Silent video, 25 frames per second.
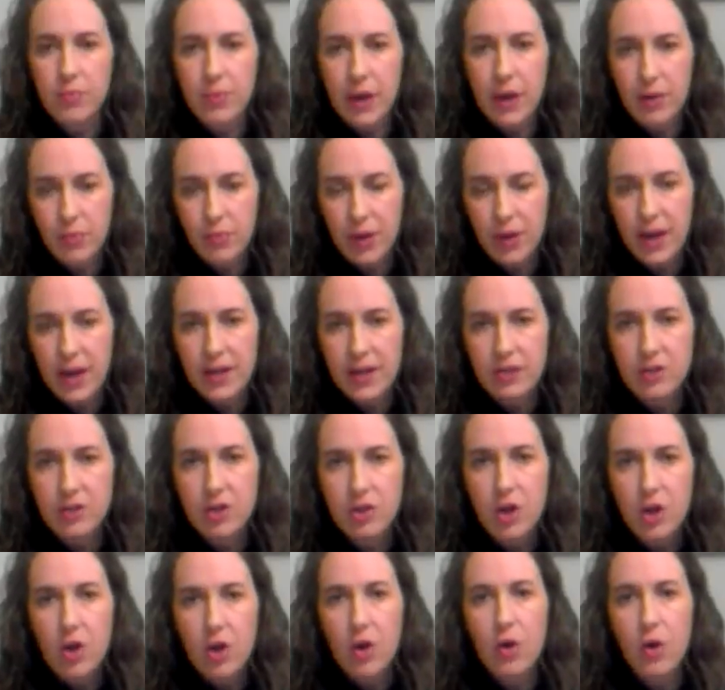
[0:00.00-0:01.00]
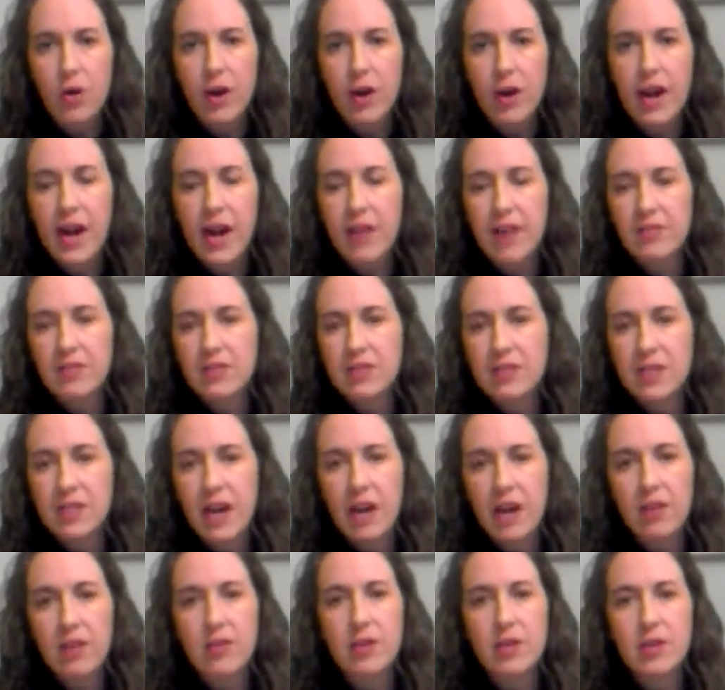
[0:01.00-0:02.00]
wage. Or I have a
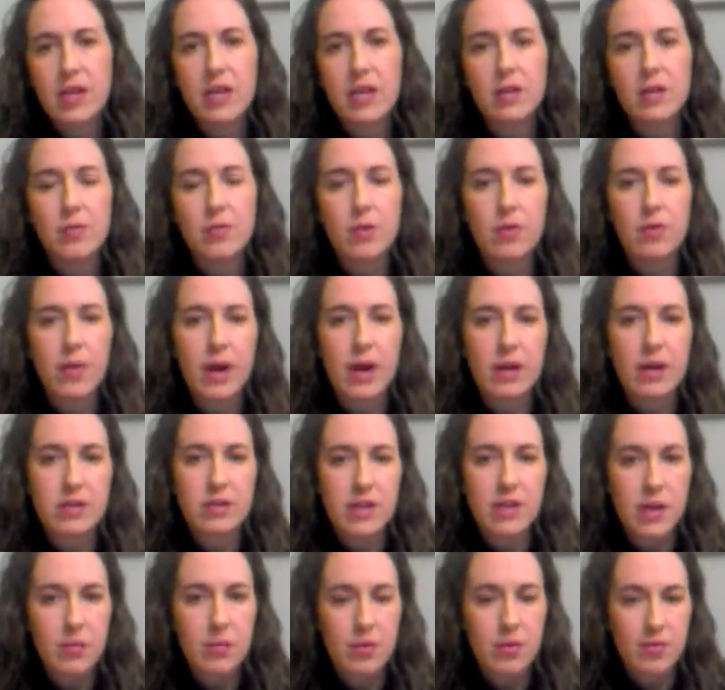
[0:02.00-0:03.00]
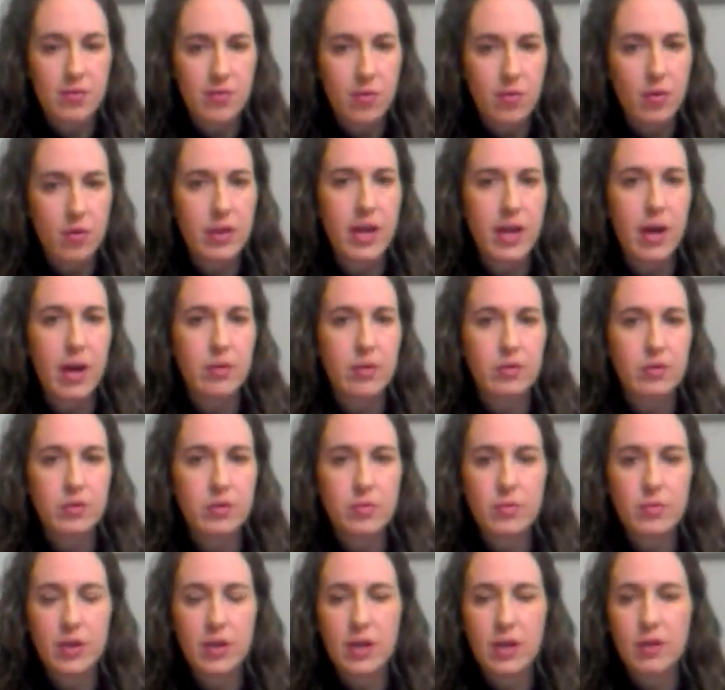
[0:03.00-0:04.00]
salary and it requires I work 40 hours a
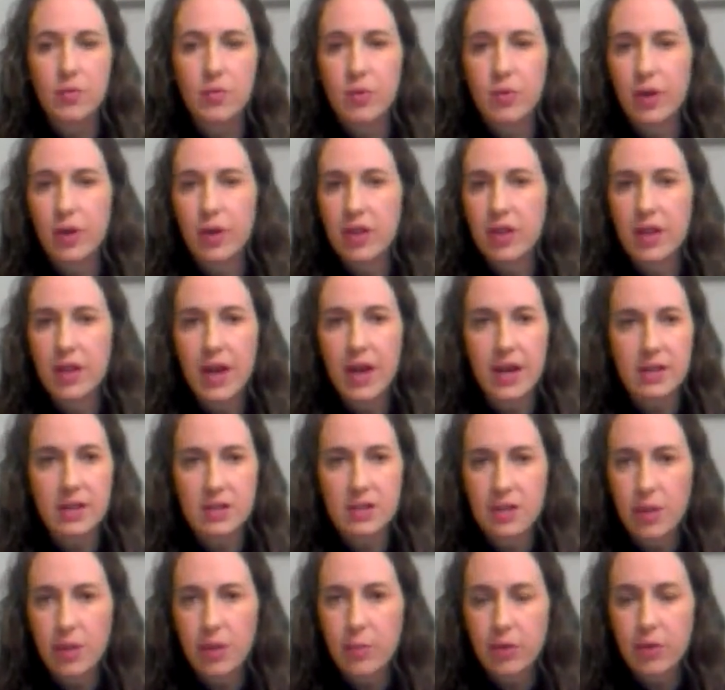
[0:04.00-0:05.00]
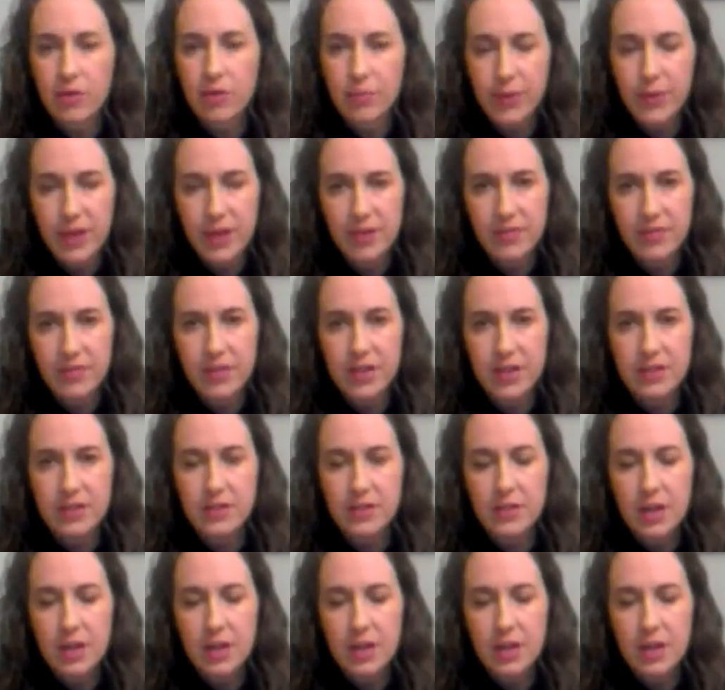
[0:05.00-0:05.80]
week with X number of benefits.